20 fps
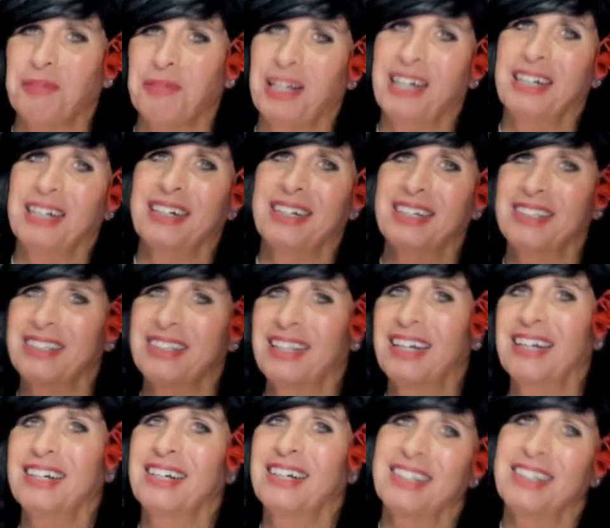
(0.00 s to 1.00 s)
Da,
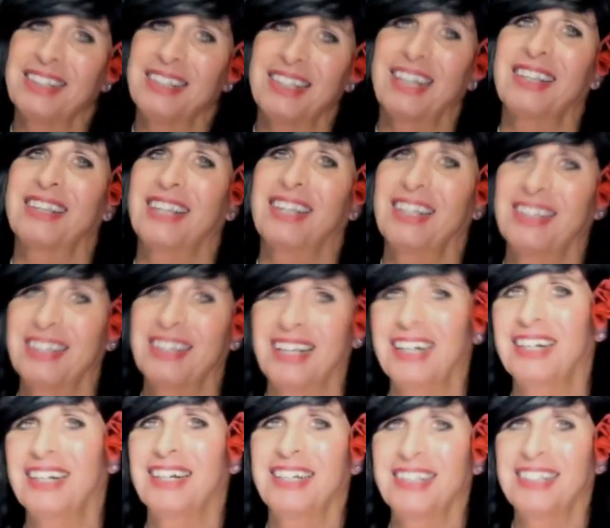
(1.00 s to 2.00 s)
da, da, da,
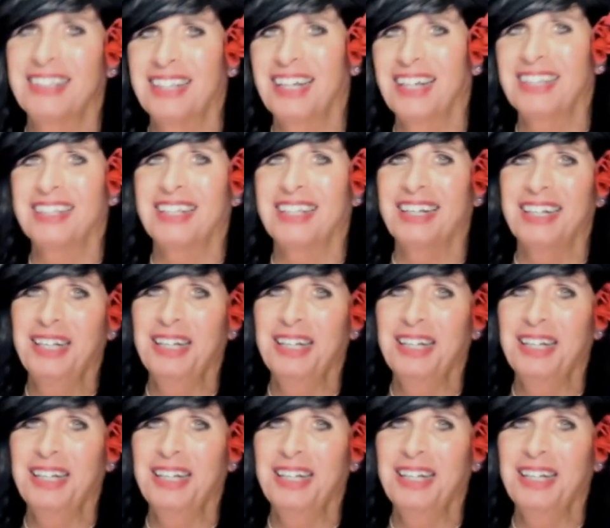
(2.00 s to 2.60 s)
da, da, da.